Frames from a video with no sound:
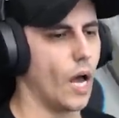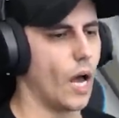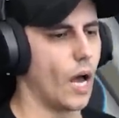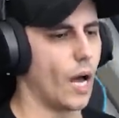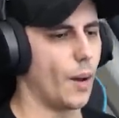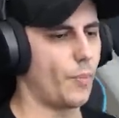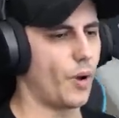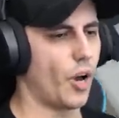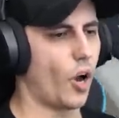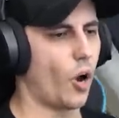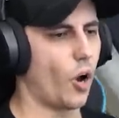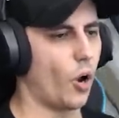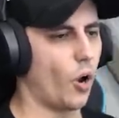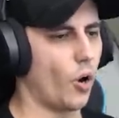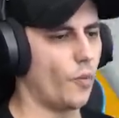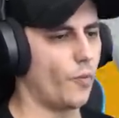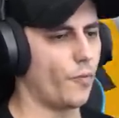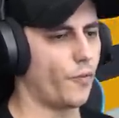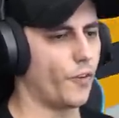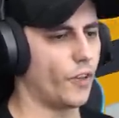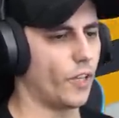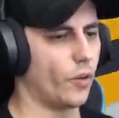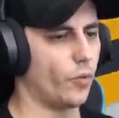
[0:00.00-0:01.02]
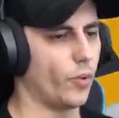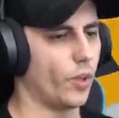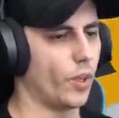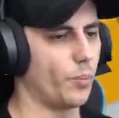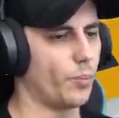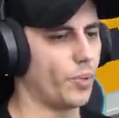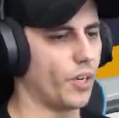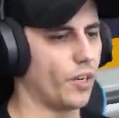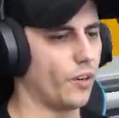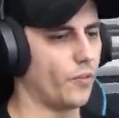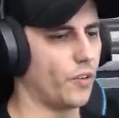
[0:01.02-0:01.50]
But hopefully with a
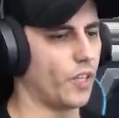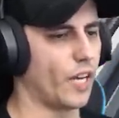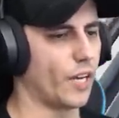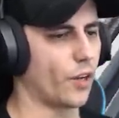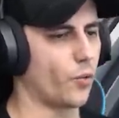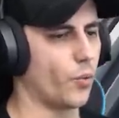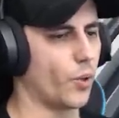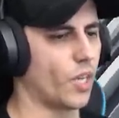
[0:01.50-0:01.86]
bit of luck,